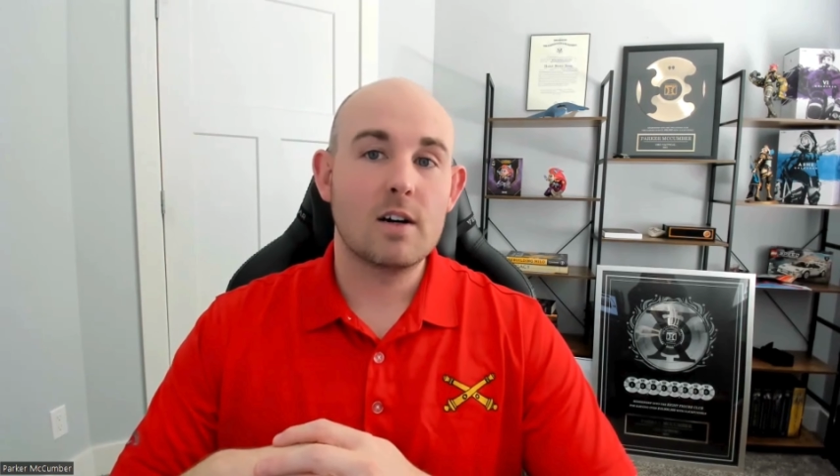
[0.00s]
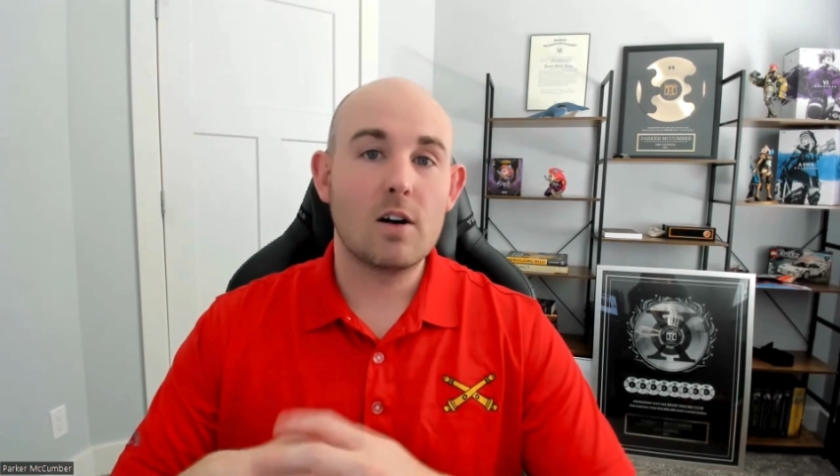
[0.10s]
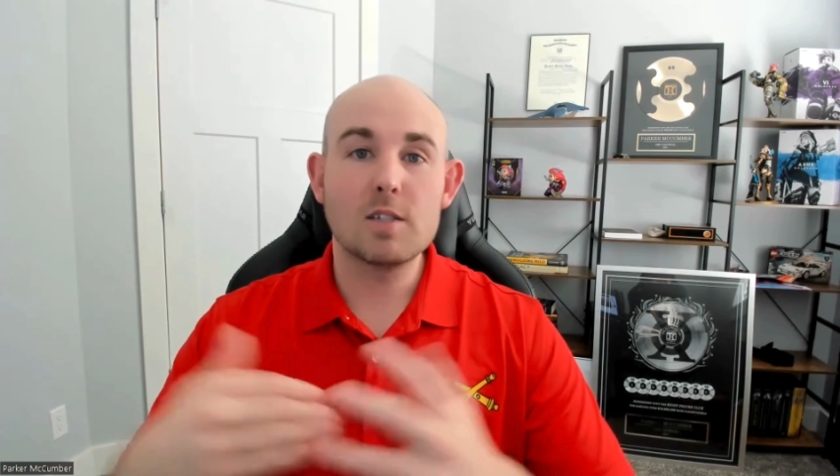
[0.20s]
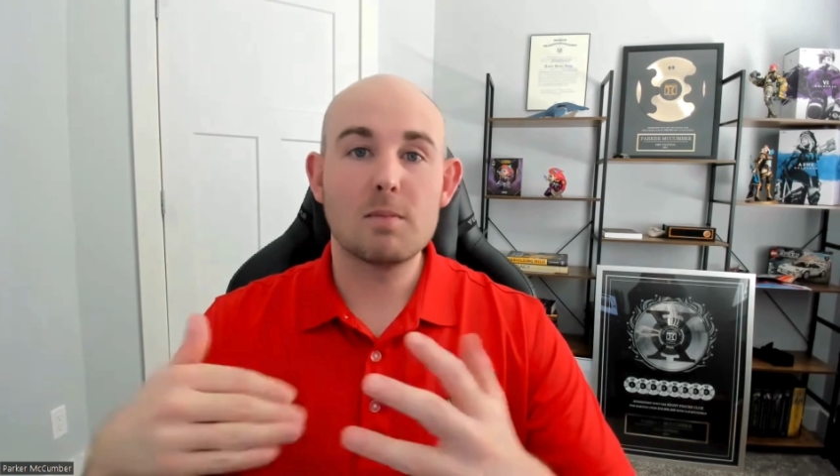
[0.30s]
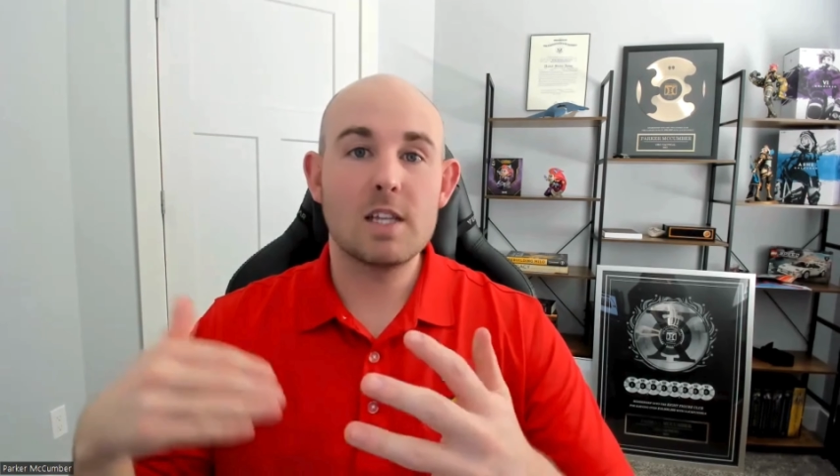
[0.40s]

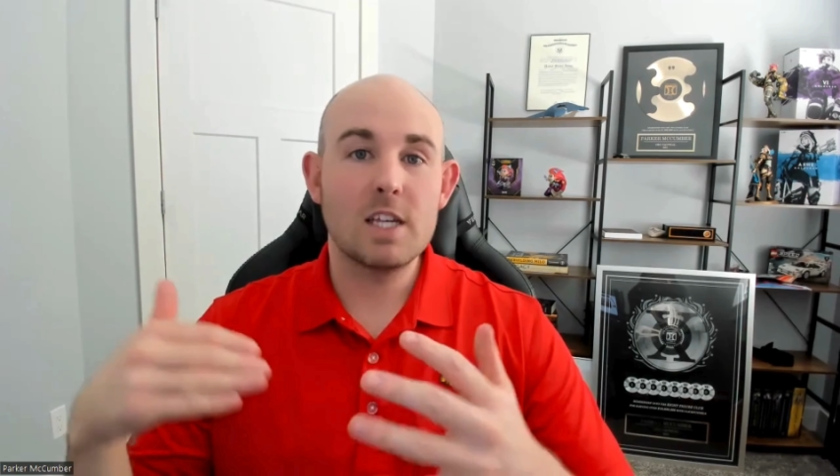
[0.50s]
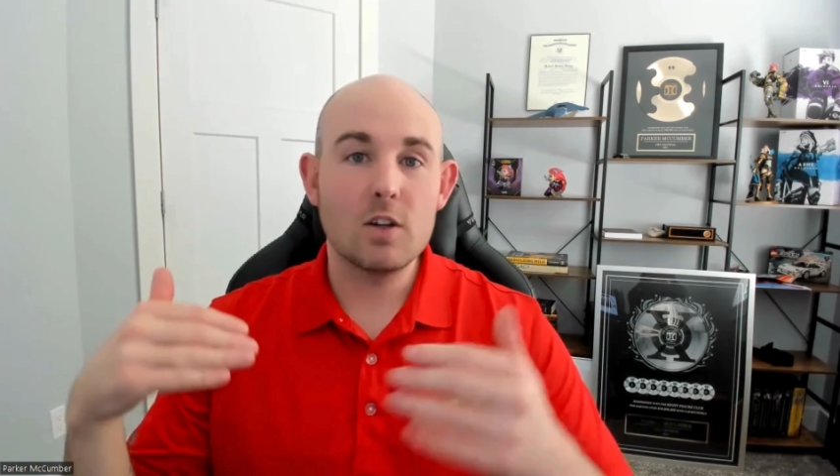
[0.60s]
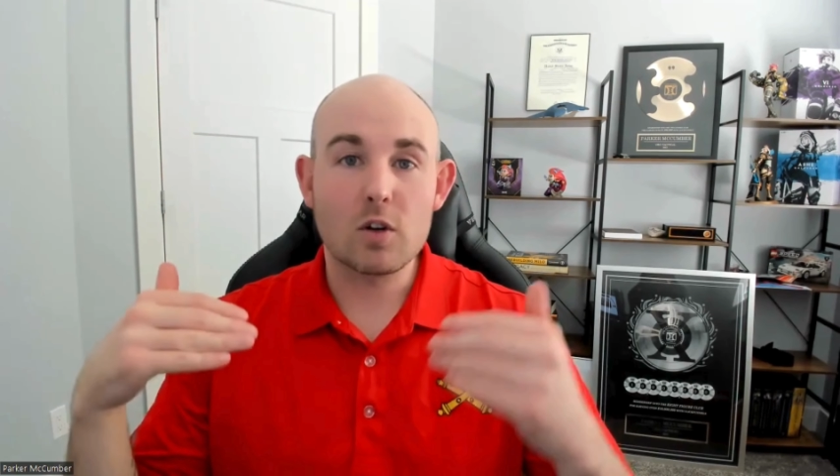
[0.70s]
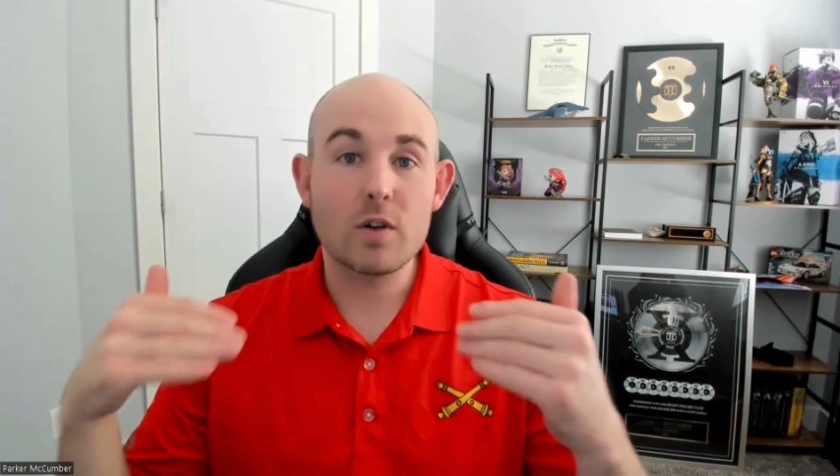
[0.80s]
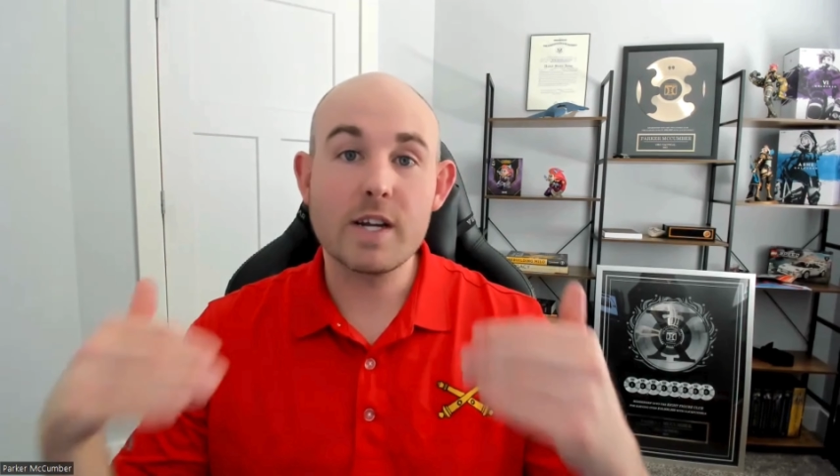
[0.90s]
ultimately
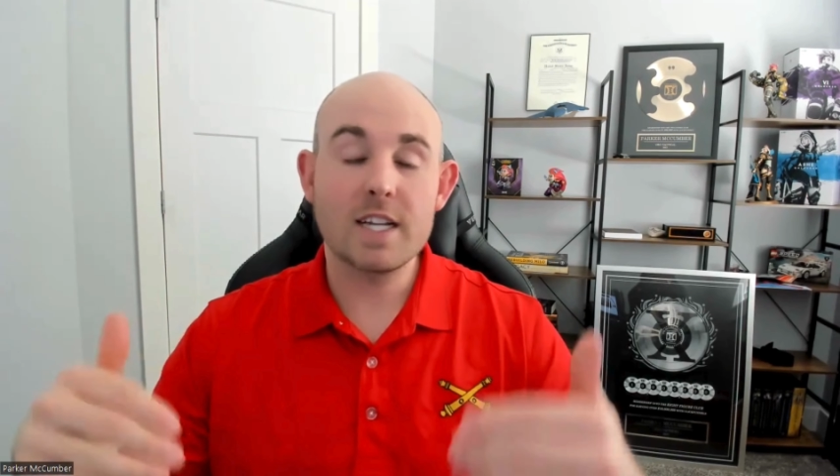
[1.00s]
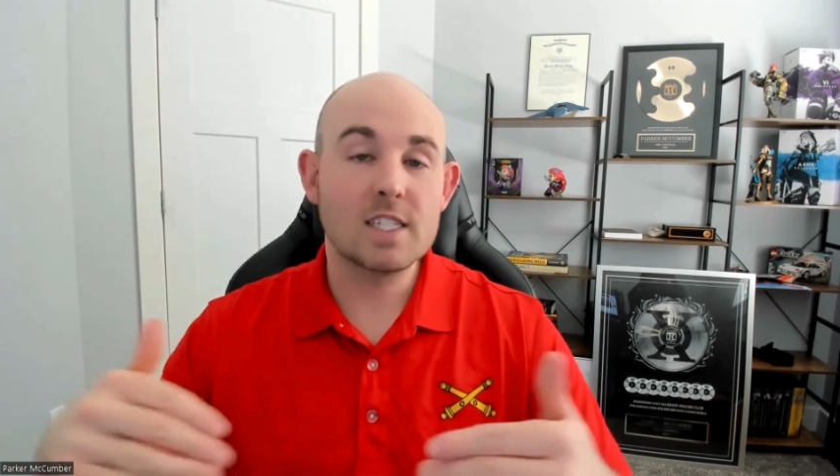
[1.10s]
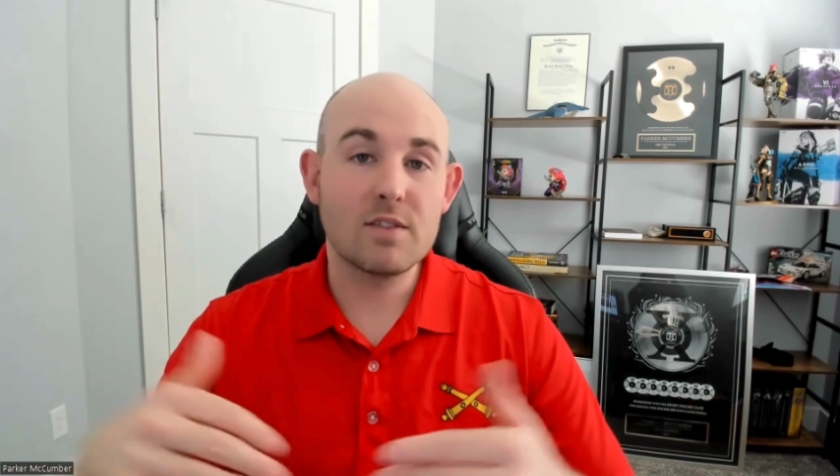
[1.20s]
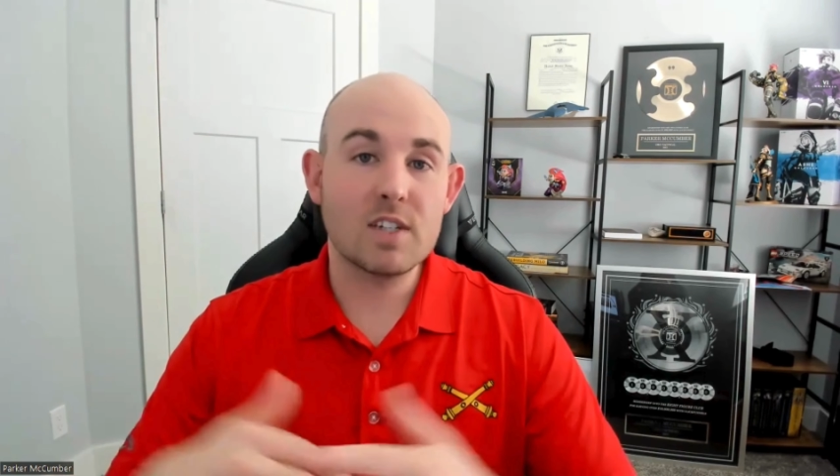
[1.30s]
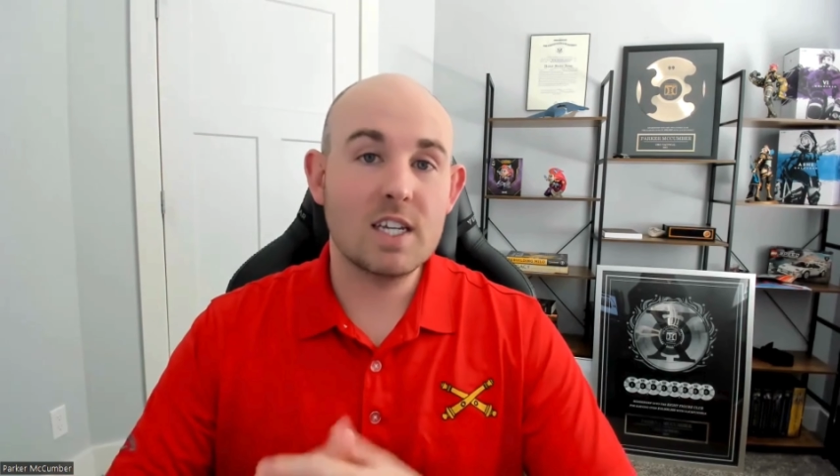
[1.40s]
your
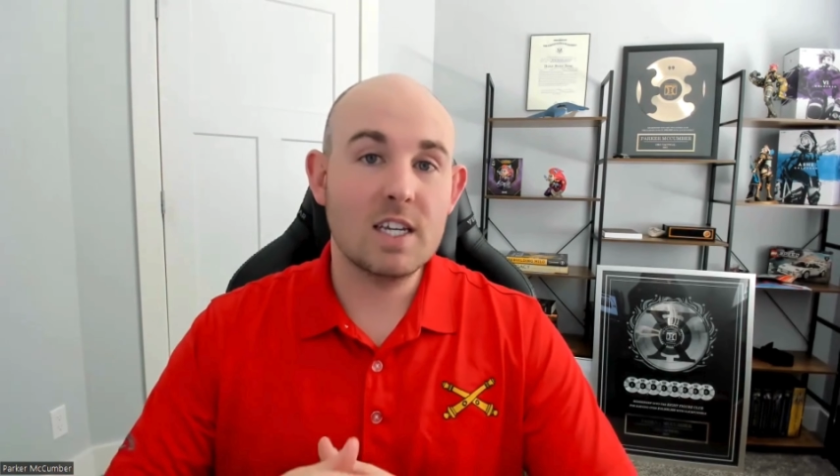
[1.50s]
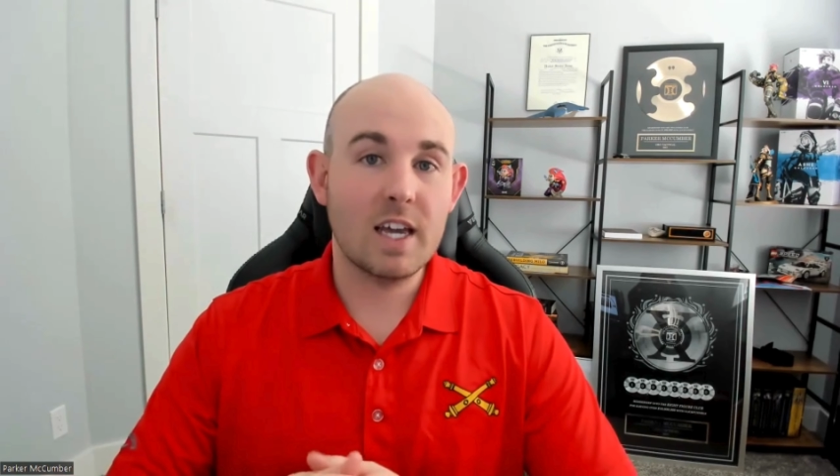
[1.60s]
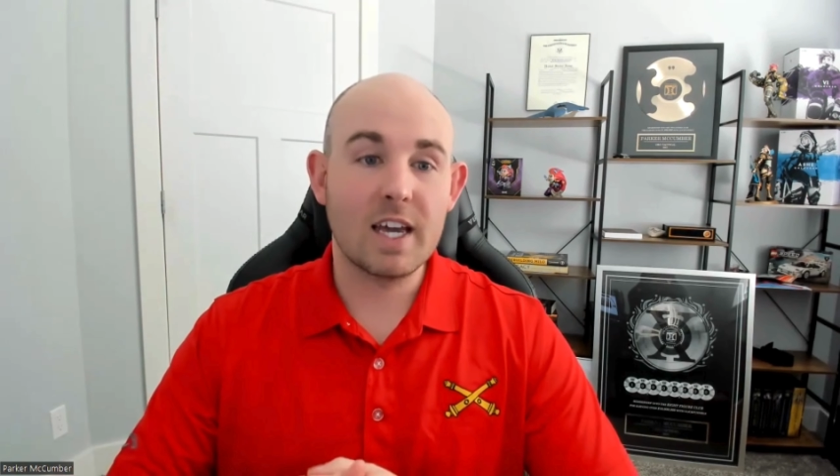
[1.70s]
creativity